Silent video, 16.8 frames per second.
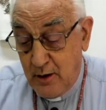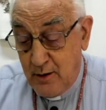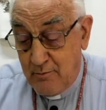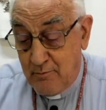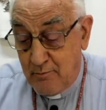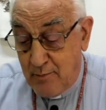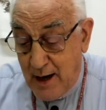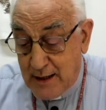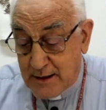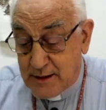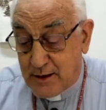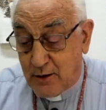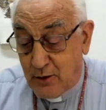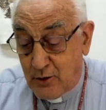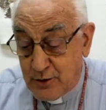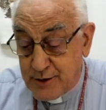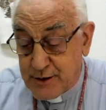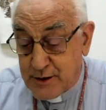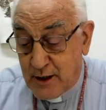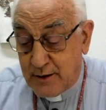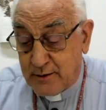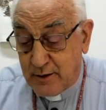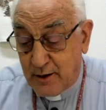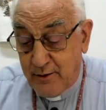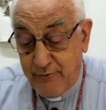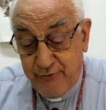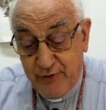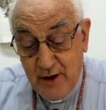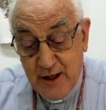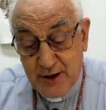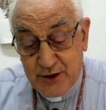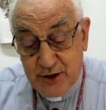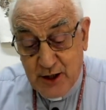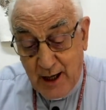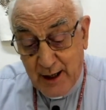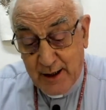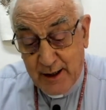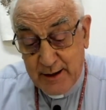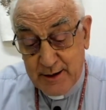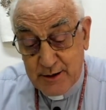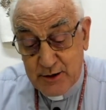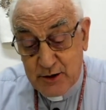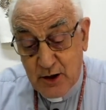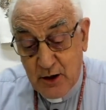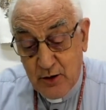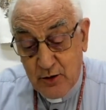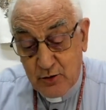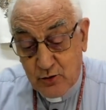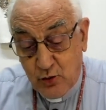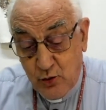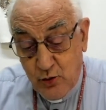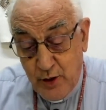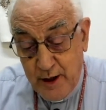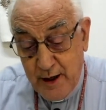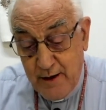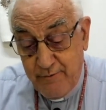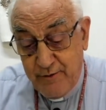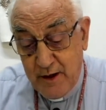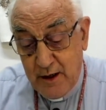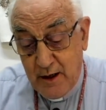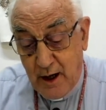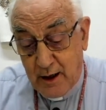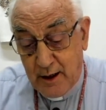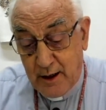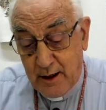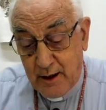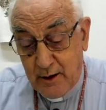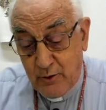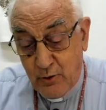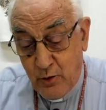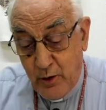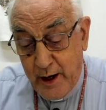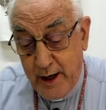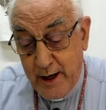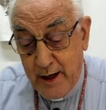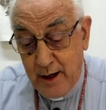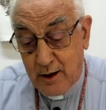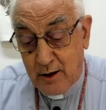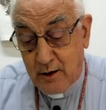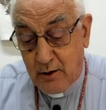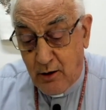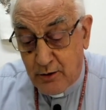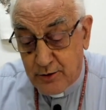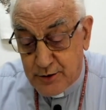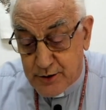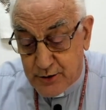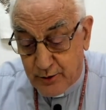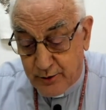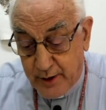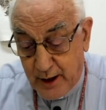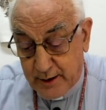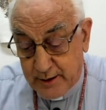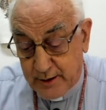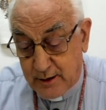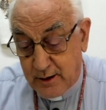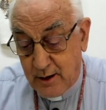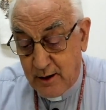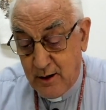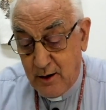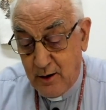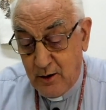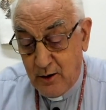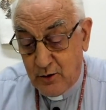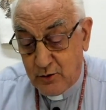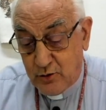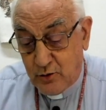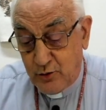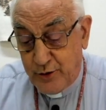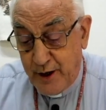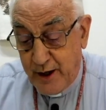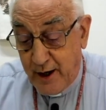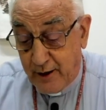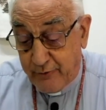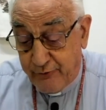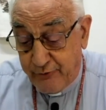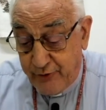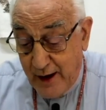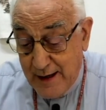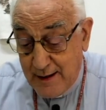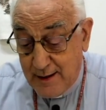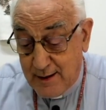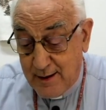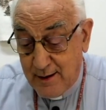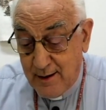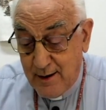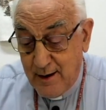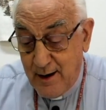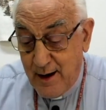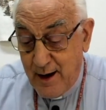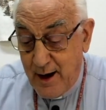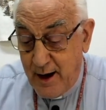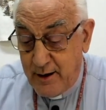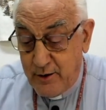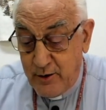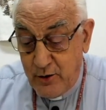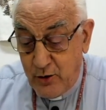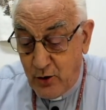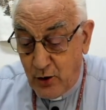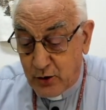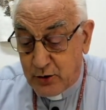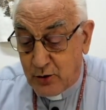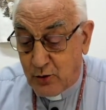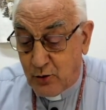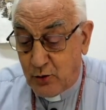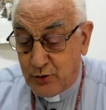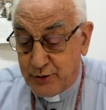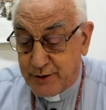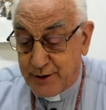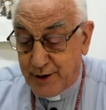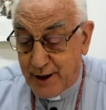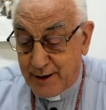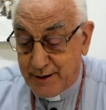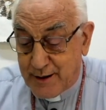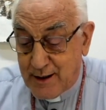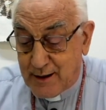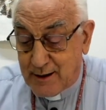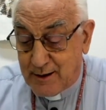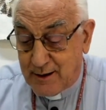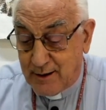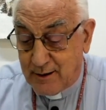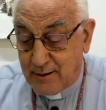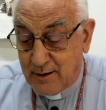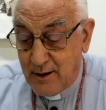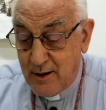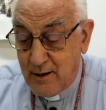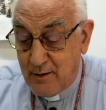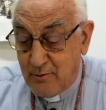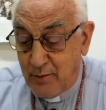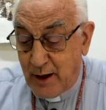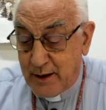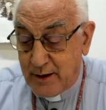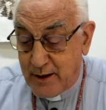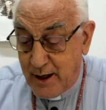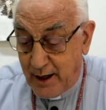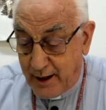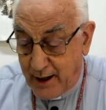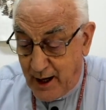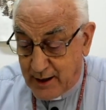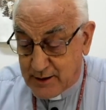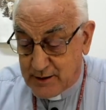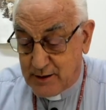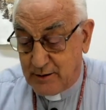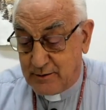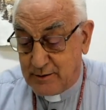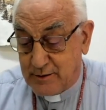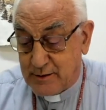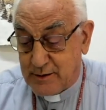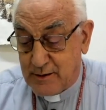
must constantly feel challenged to live in a way consonant to their faith and not contradicted by their actions.